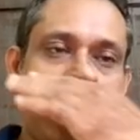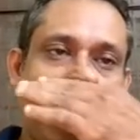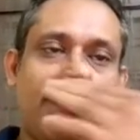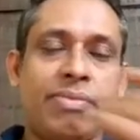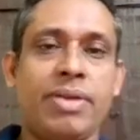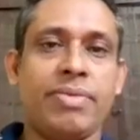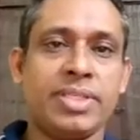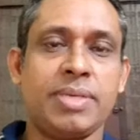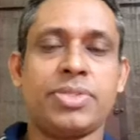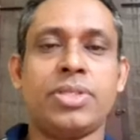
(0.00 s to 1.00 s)
and when we
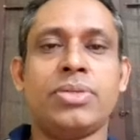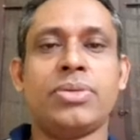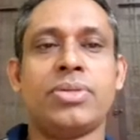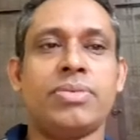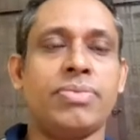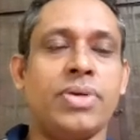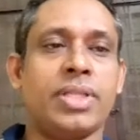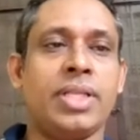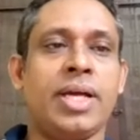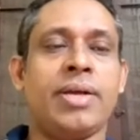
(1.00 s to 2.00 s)
substitute for
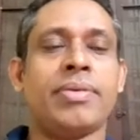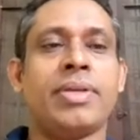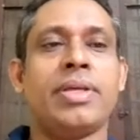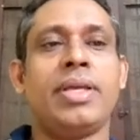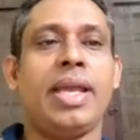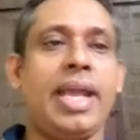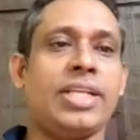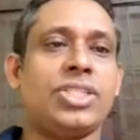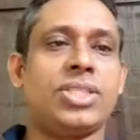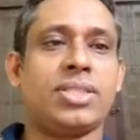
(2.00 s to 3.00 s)
the
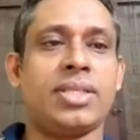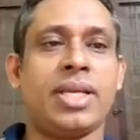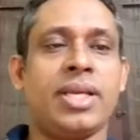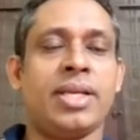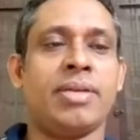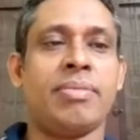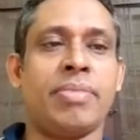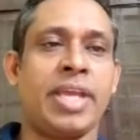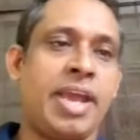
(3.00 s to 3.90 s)
h, m,